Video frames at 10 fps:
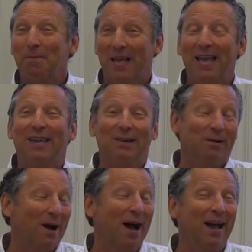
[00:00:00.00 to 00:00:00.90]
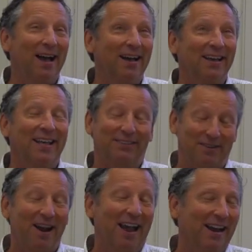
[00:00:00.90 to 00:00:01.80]
Thank you. I, that's
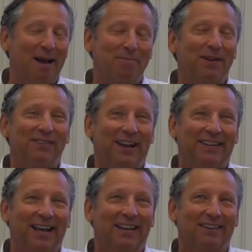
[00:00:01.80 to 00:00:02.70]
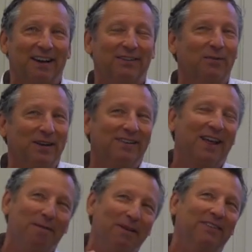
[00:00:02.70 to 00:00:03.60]
great. I appreciate that. That's great. So what you're
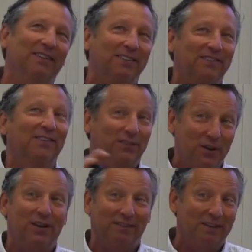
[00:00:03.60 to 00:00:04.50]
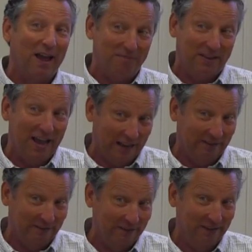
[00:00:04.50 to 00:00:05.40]
telling me is this is as good as life
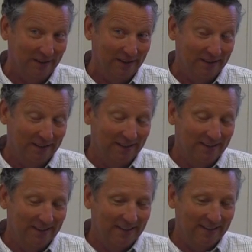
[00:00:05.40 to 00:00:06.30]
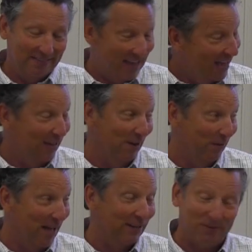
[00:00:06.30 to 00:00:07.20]
gets. Thank
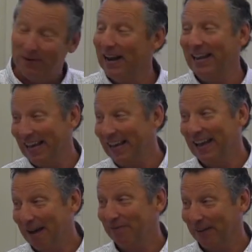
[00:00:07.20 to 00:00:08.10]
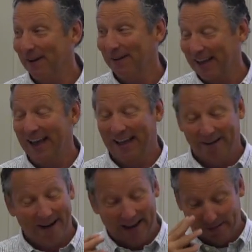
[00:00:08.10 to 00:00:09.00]
you. That's really a gift. Okay,
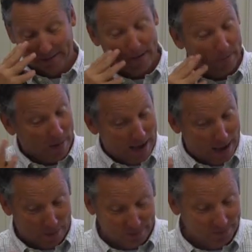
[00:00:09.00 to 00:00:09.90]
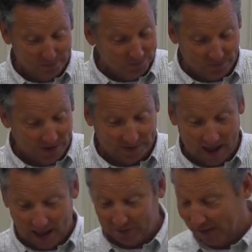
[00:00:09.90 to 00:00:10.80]
great. Oh, wow.
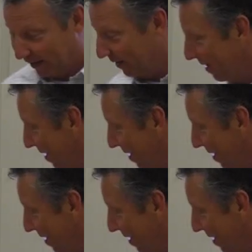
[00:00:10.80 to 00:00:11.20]
Fantastic